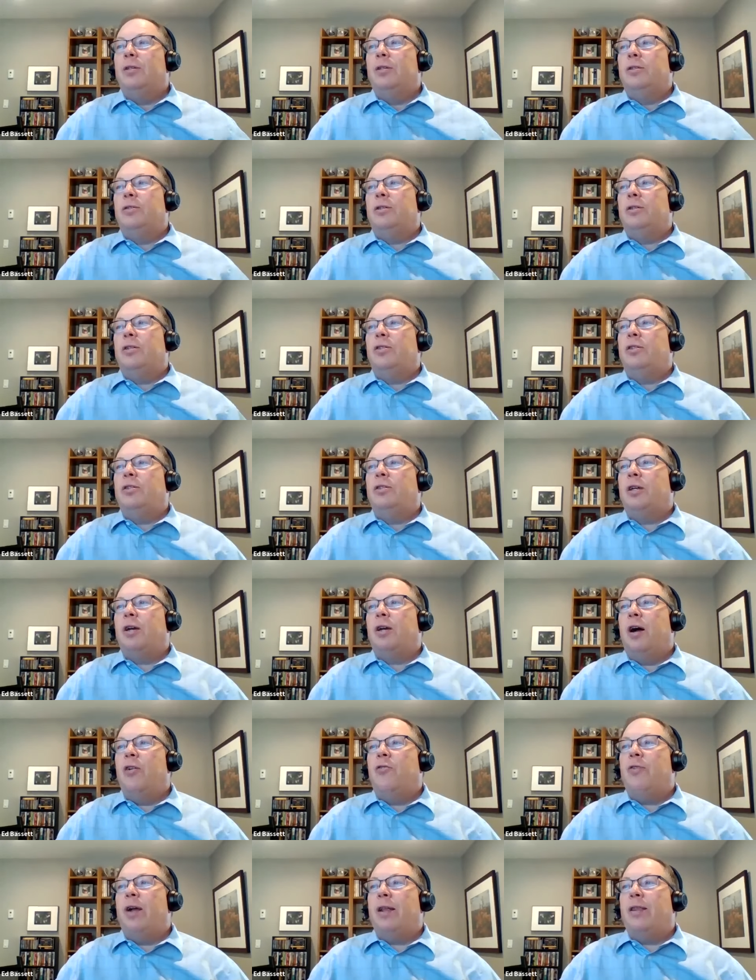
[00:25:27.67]
such as a
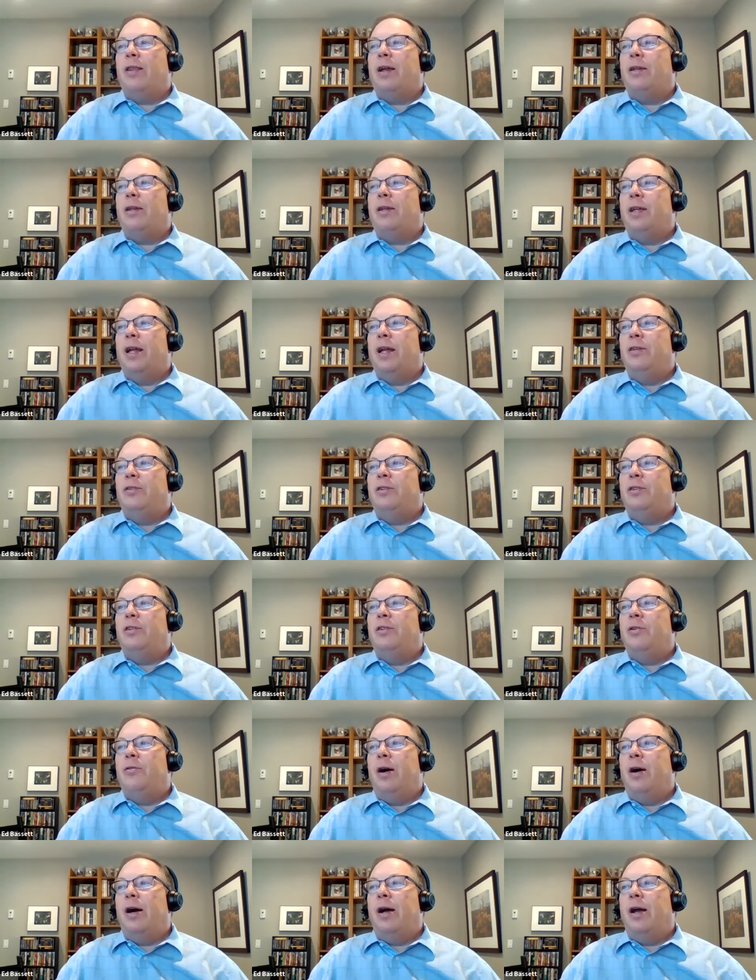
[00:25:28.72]
contract that contains
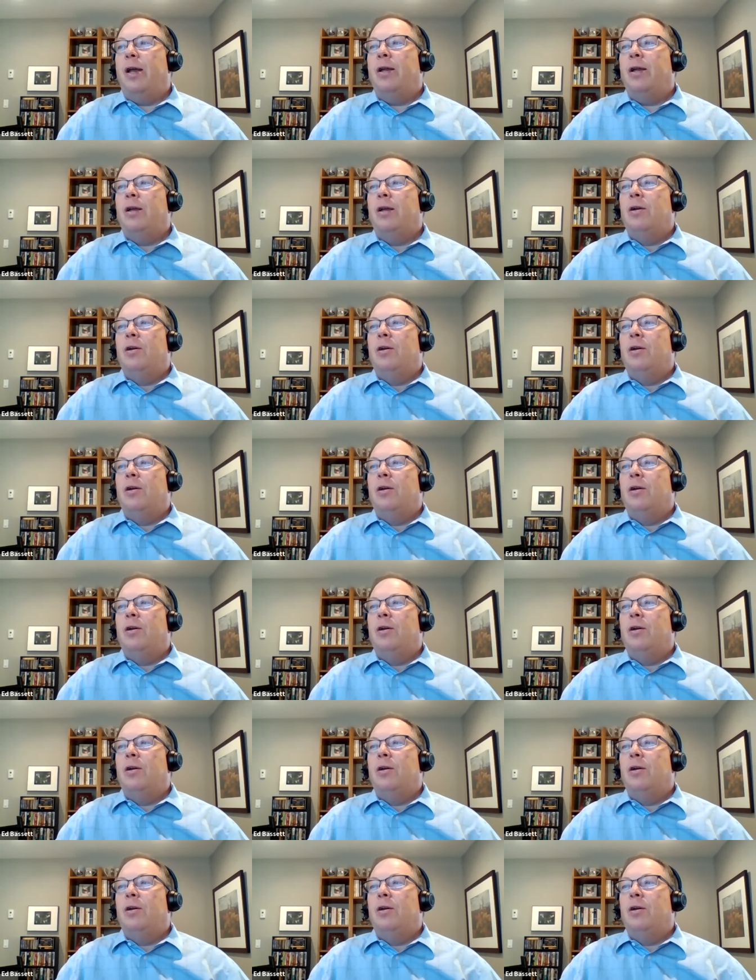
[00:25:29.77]
CUI,